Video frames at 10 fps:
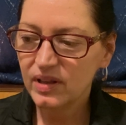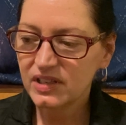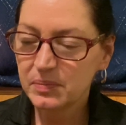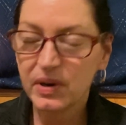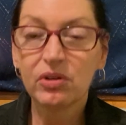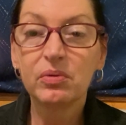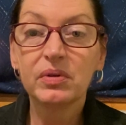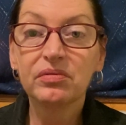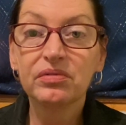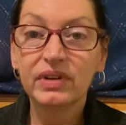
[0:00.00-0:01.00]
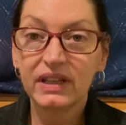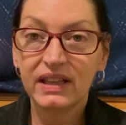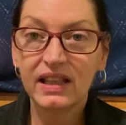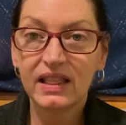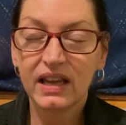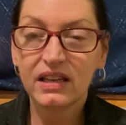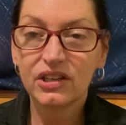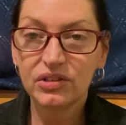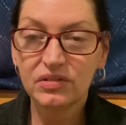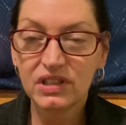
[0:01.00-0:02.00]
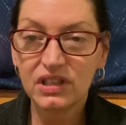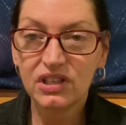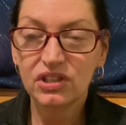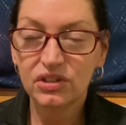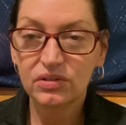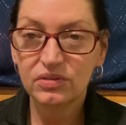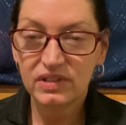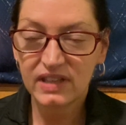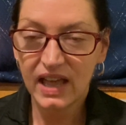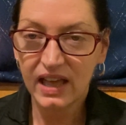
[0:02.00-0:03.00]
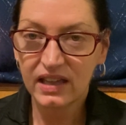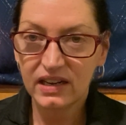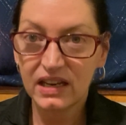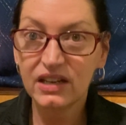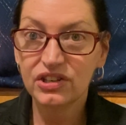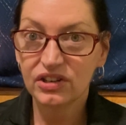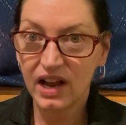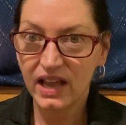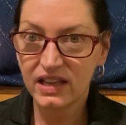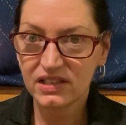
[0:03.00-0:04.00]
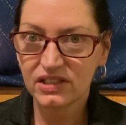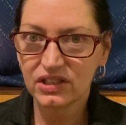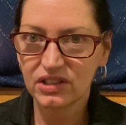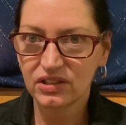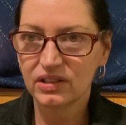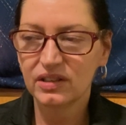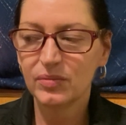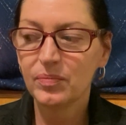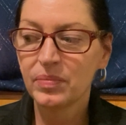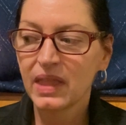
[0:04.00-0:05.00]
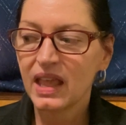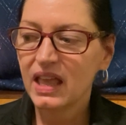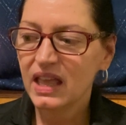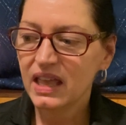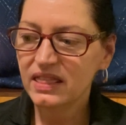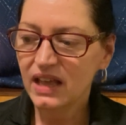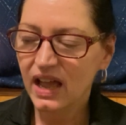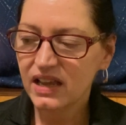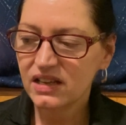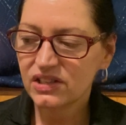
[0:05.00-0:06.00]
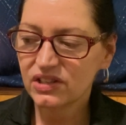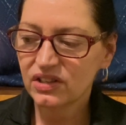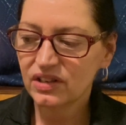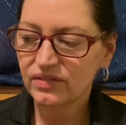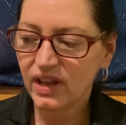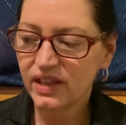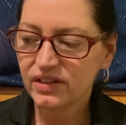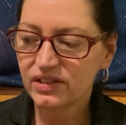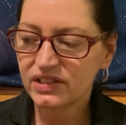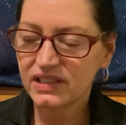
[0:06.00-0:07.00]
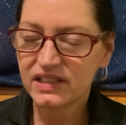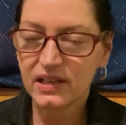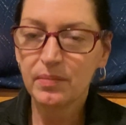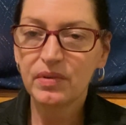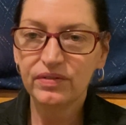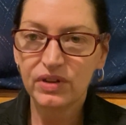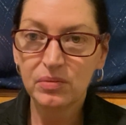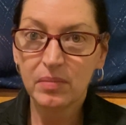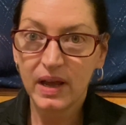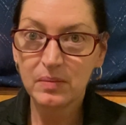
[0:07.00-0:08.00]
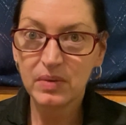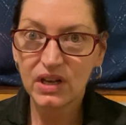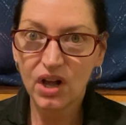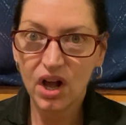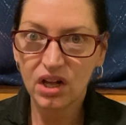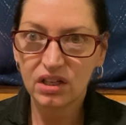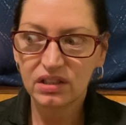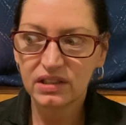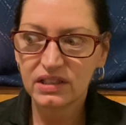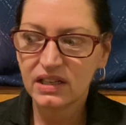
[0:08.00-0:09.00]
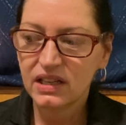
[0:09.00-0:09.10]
Spirit would really like you to use that in your highest good, in the highest good of others. And some of you might be called